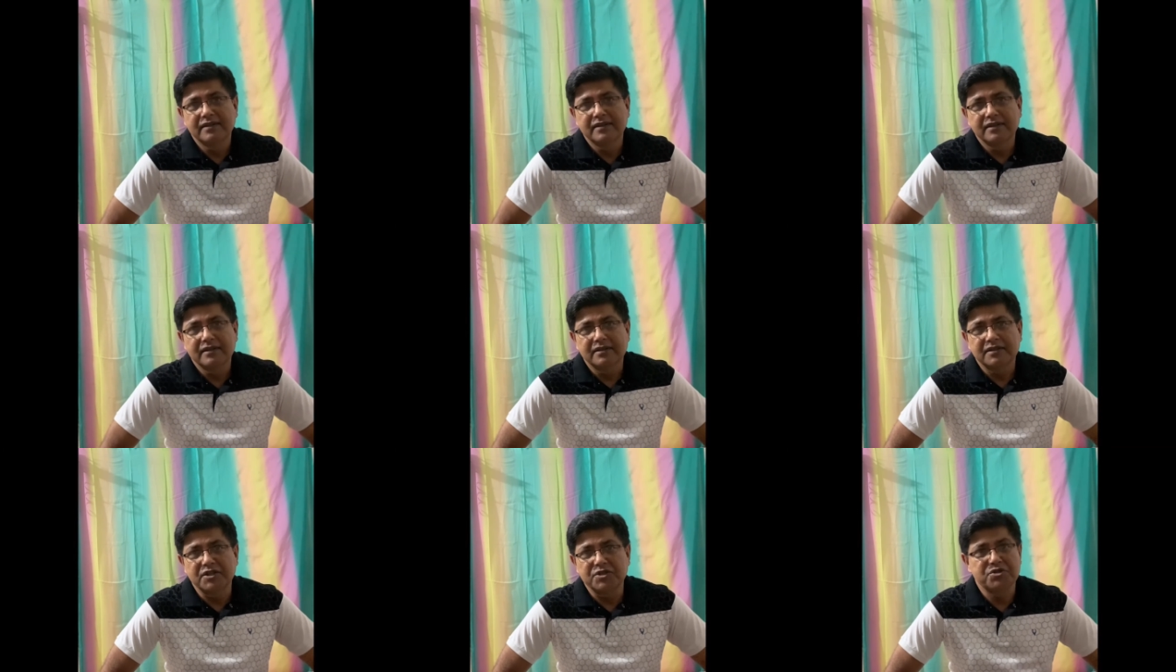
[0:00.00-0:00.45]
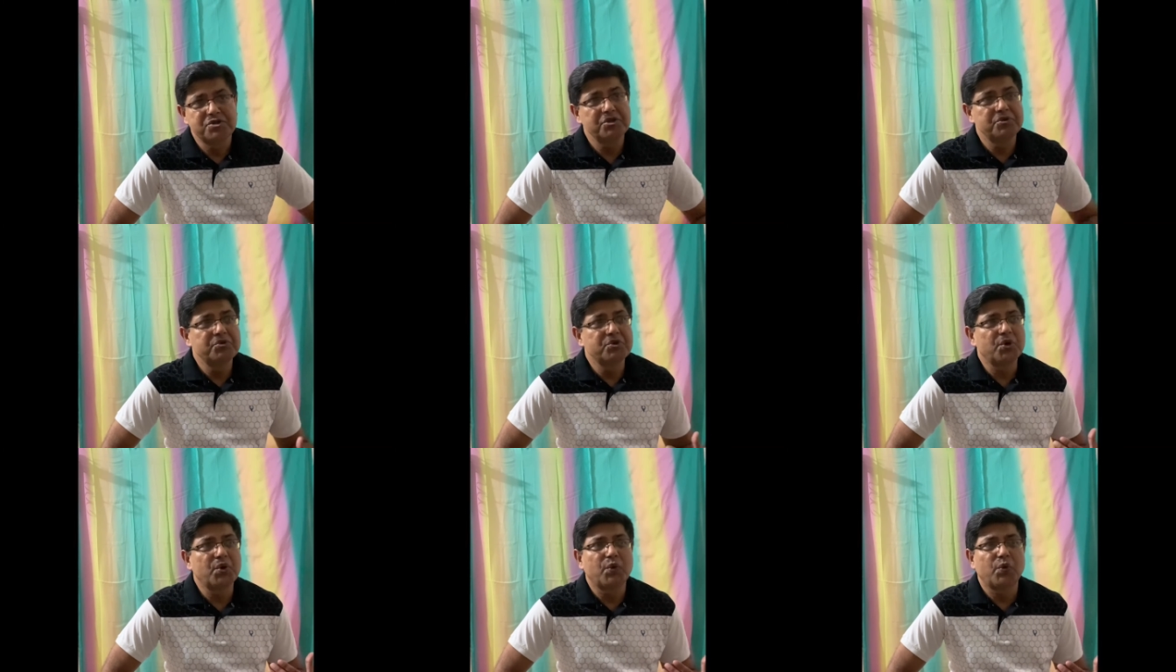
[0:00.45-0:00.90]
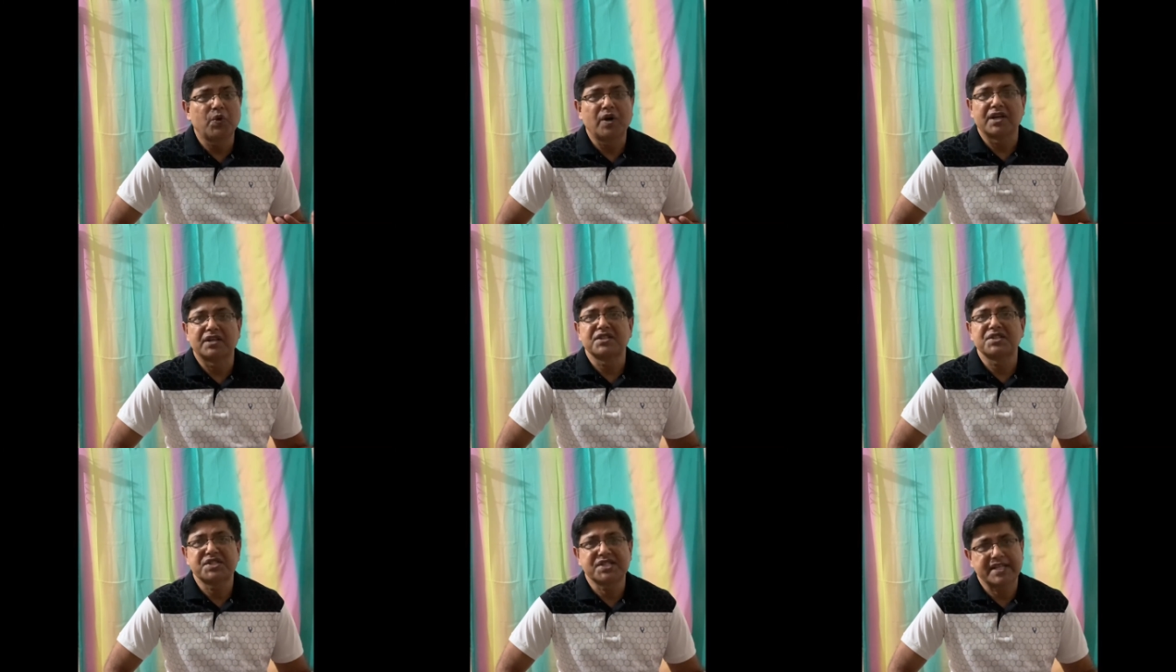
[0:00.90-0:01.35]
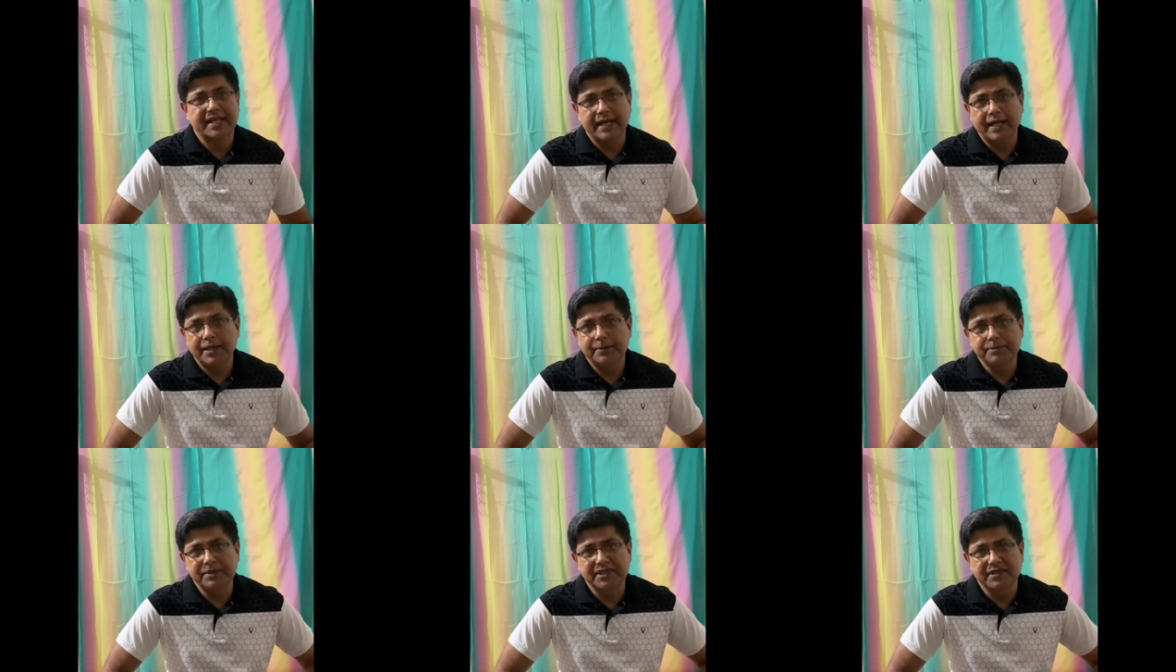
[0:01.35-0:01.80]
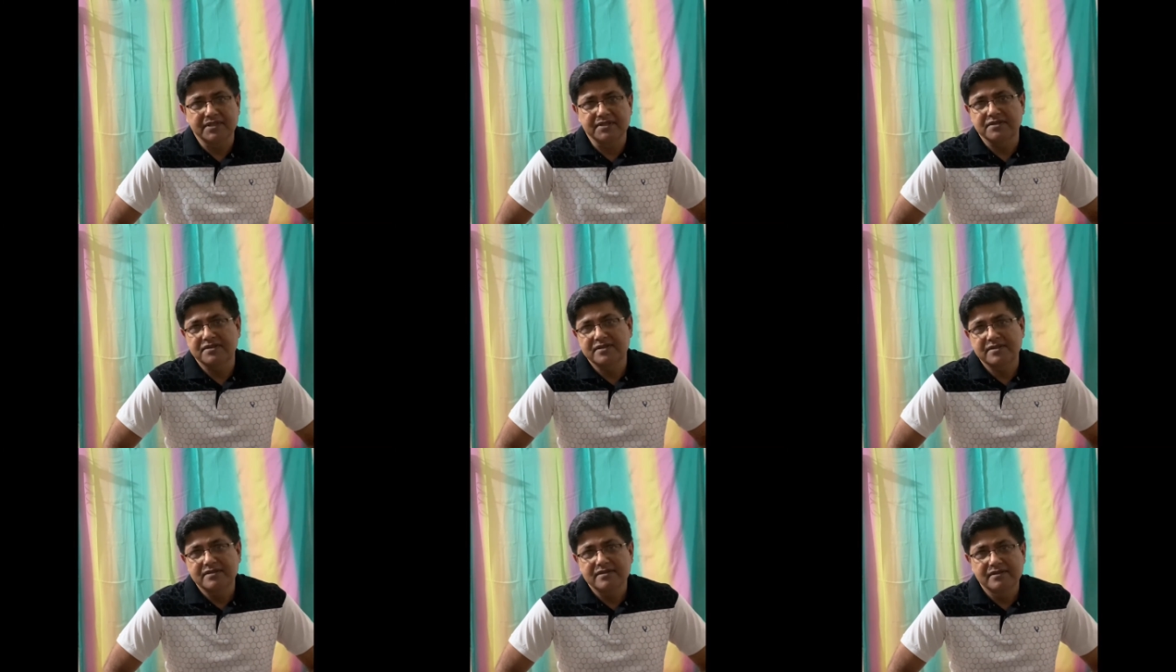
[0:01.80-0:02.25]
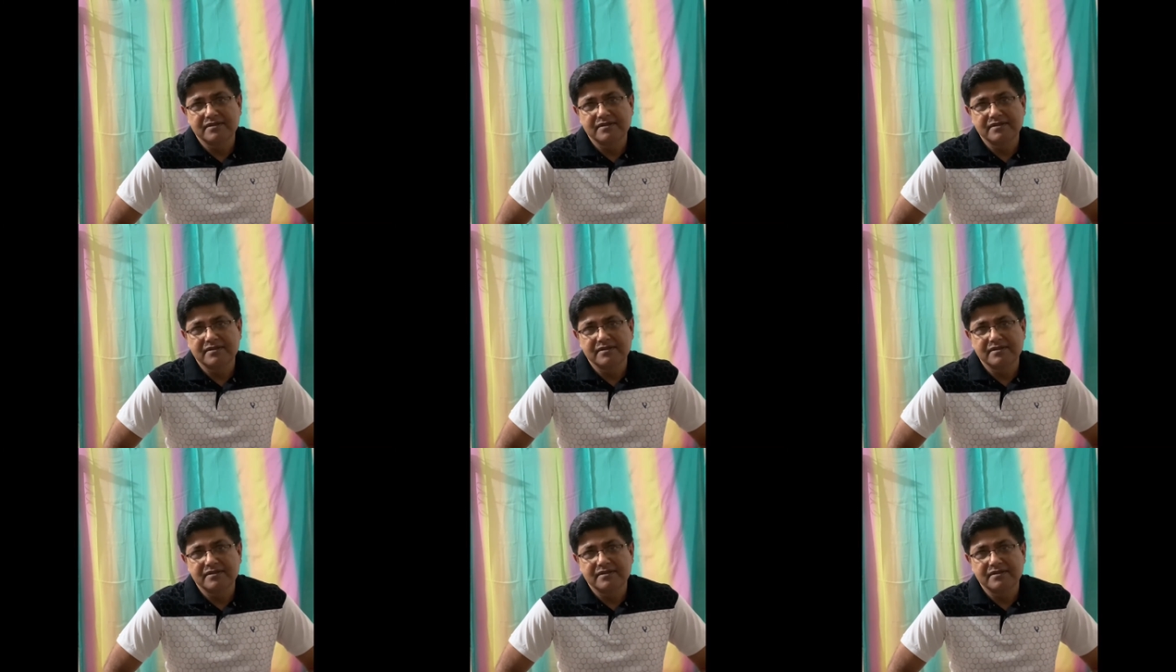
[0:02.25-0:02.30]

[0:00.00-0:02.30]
Now, do you know what scalping is?